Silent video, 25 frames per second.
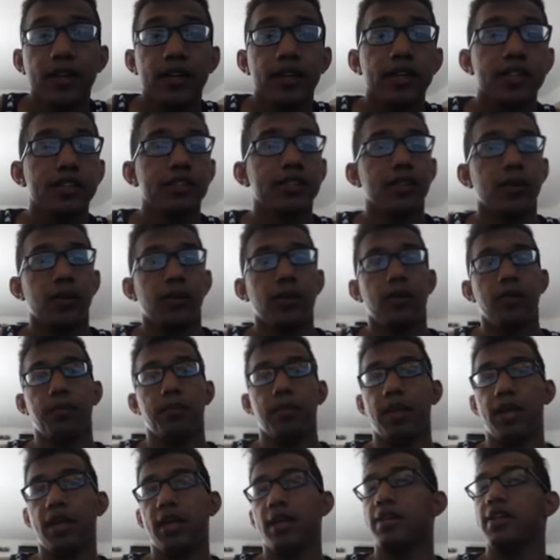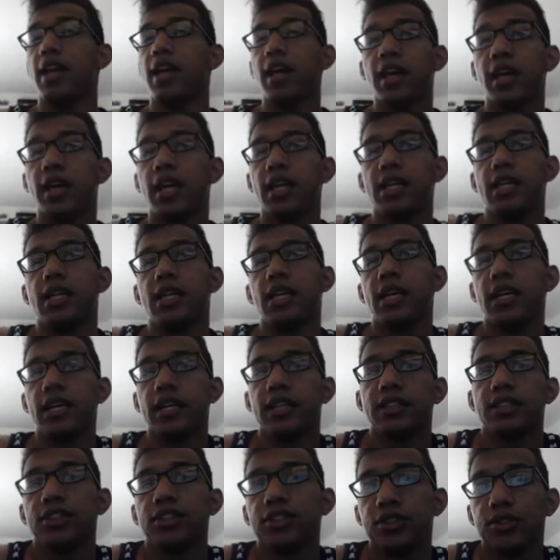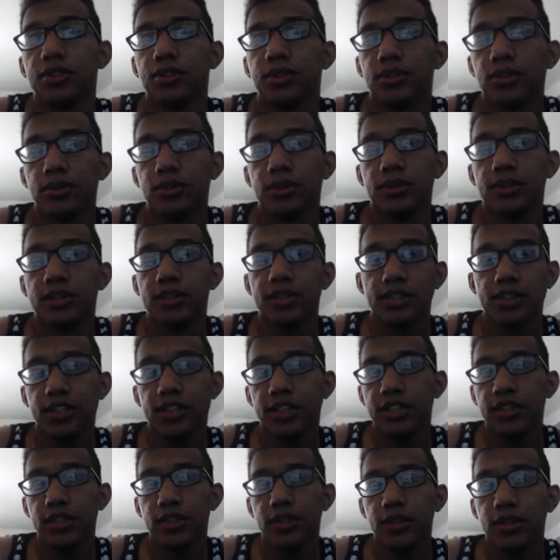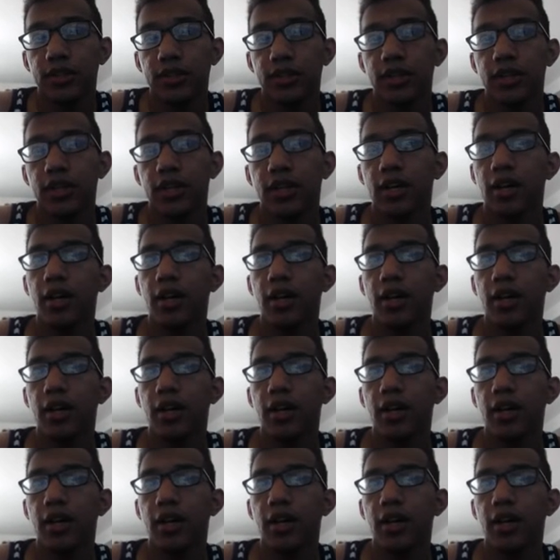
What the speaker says: So the main deck idea is to stick a hook,